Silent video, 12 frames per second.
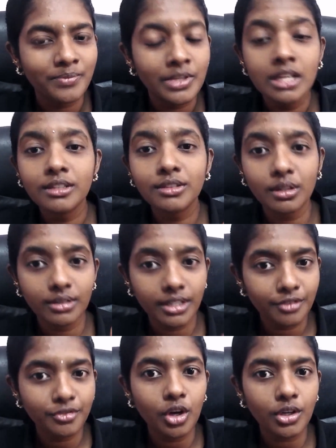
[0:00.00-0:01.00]
So
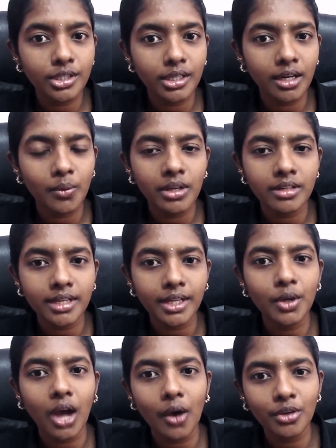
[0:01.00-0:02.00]
if you're here wondering
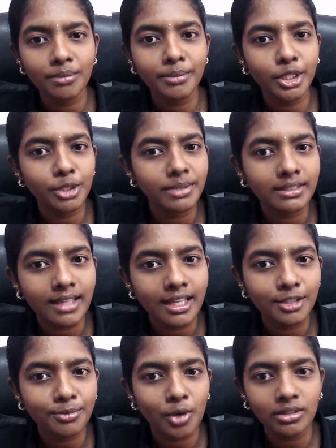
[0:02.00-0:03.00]
how your B2B sales
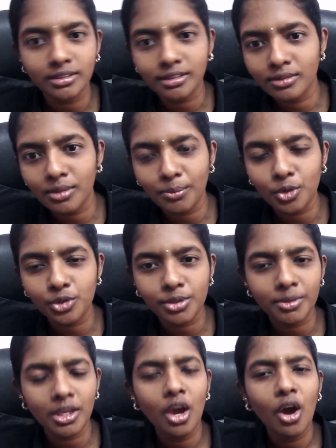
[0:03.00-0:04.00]
process is supposed to be